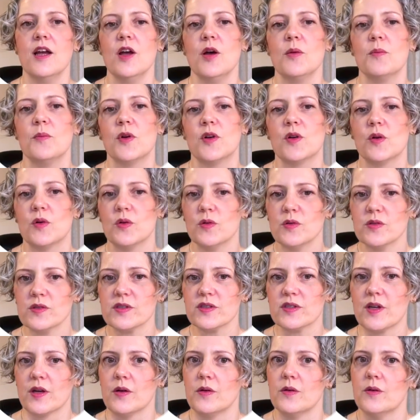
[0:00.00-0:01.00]
but
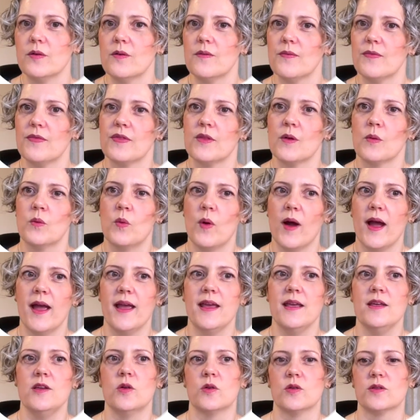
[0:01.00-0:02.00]
also the way
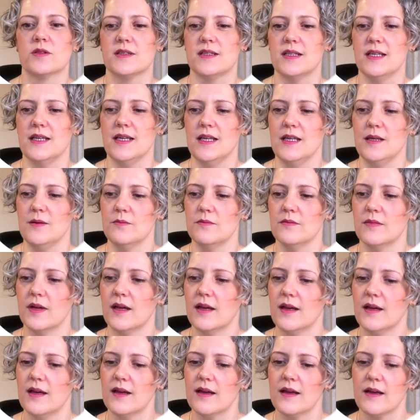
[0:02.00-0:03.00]
your team
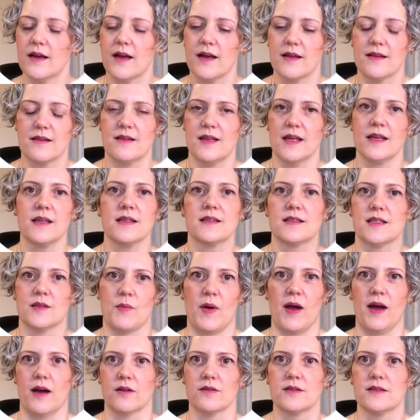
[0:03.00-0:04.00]
thinks
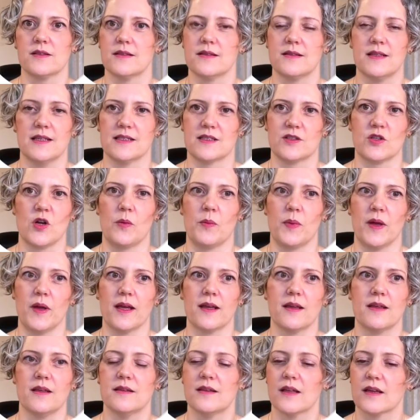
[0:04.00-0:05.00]
about this
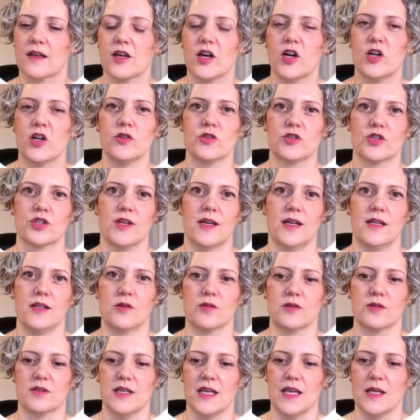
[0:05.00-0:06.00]
topic, the culture in
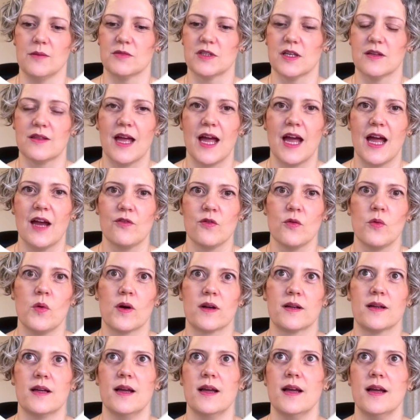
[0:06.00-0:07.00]
your team, so that
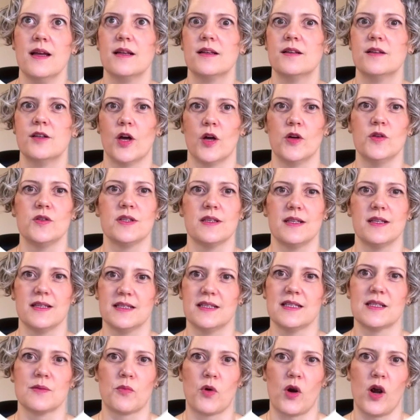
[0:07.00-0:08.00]
everyone knows that this
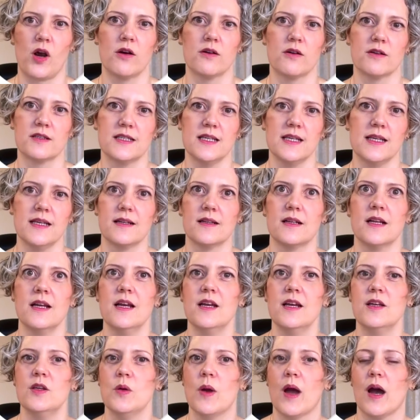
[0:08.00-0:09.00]
is a priority and
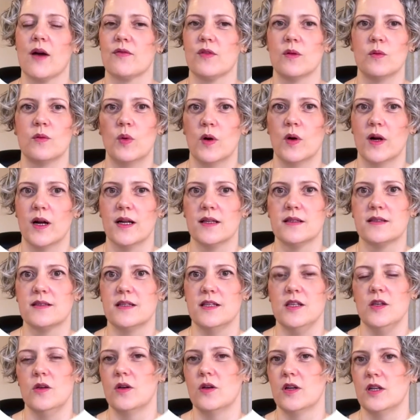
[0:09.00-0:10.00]
you have the words
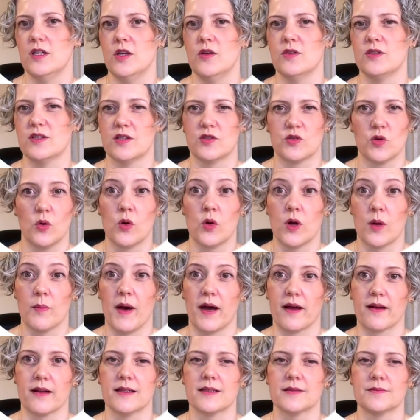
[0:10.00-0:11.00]
that you can use to talk
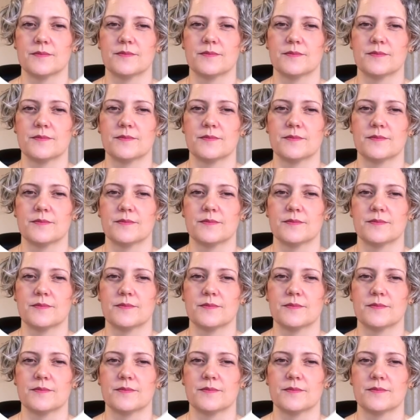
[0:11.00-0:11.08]
about it.